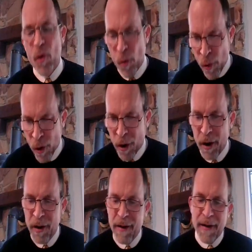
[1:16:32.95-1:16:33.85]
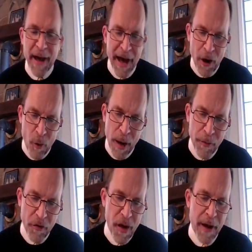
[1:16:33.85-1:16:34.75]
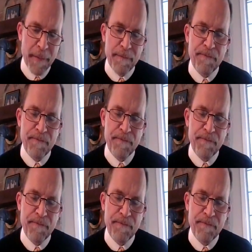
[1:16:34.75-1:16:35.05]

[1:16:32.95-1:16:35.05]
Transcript: or at our website.